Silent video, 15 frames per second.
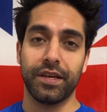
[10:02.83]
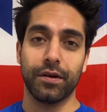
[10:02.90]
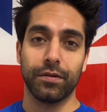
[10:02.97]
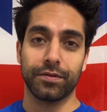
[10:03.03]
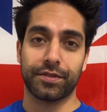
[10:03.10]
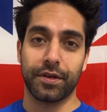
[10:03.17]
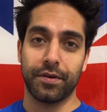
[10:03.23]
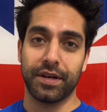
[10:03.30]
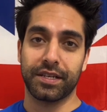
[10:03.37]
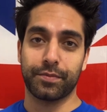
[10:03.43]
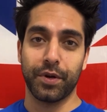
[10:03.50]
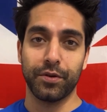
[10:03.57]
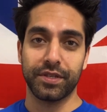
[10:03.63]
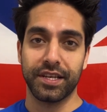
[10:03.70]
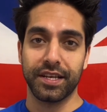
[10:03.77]
also
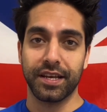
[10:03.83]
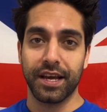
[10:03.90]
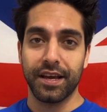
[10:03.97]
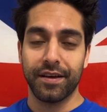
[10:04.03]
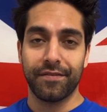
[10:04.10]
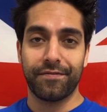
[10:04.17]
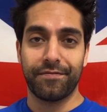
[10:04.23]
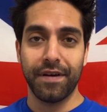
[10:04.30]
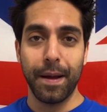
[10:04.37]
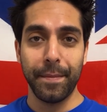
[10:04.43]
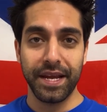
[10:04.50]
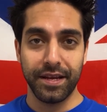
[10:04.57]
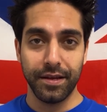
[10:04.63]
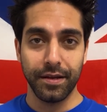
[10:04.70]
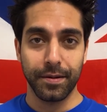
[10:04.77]
exposing
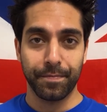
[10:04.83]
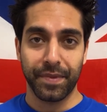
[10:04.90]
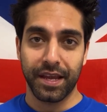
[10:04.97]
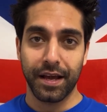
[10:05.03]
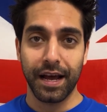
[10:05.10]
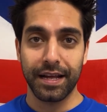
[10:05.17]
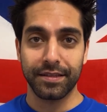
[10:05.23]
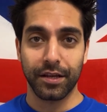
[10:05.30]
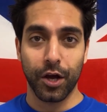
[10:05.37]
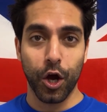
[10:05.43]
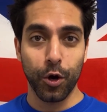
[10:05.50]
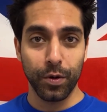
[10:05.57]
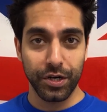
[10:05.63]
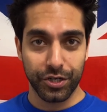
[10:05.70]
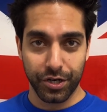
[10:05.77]
Femi and
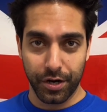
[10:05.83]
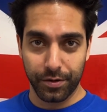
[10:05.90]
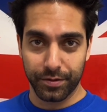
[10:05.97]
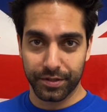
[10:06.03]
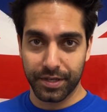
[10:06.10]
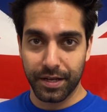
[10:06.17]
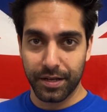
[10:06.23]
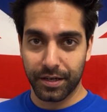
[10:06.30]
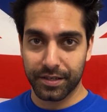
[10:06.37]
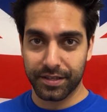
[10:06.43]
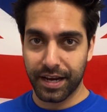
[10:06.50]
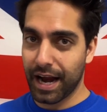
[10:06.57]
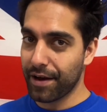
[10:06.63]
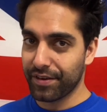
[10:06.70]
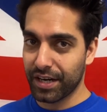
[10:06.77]
Owen Jones because
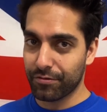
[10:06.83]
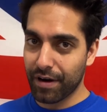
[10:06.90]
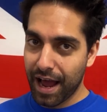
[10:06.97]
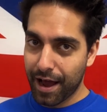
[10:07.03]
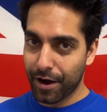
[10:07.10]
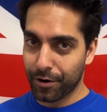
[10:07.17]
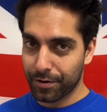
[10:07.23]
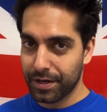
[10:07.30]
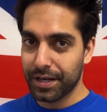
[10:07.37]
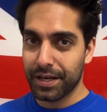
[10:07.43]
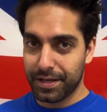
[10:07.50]
they're having a row.